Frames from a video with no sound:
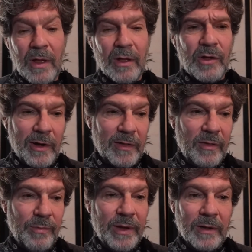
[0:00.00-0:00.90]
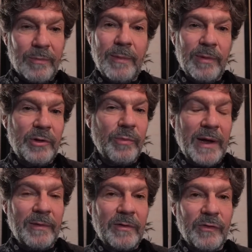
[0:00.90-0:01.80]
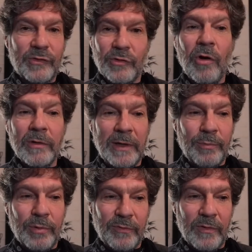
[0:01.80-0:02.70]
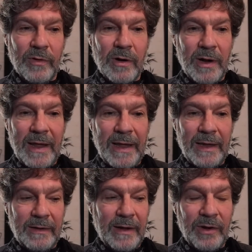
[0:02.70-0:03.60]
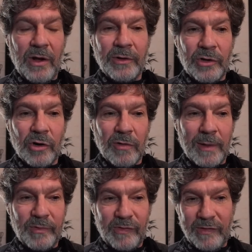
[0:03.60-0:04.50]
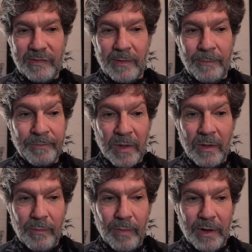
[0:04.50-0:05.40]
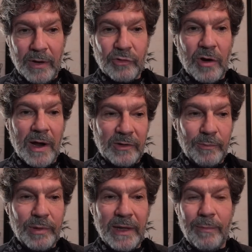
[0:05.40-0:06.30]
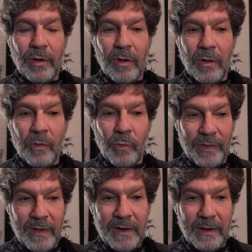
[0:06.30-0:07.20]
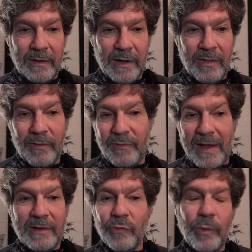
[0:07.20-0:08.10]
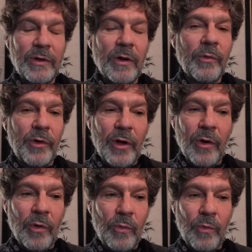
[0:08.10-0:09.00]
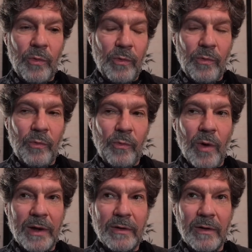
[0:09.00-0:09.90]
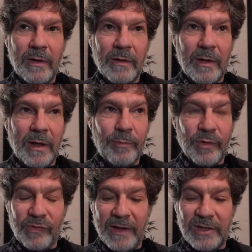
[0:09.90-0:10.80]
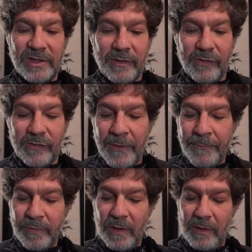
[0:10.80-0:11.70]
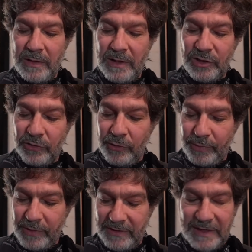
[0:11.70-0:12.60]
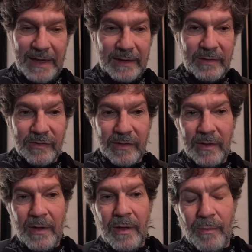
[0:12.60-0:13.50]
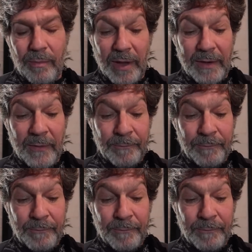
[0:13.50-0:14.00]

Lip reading: caught in the middle, people who might strongly prefer an uncorrupt system, but are trying to play ball within it. And the fact is, we don't know what percentages each group contains. But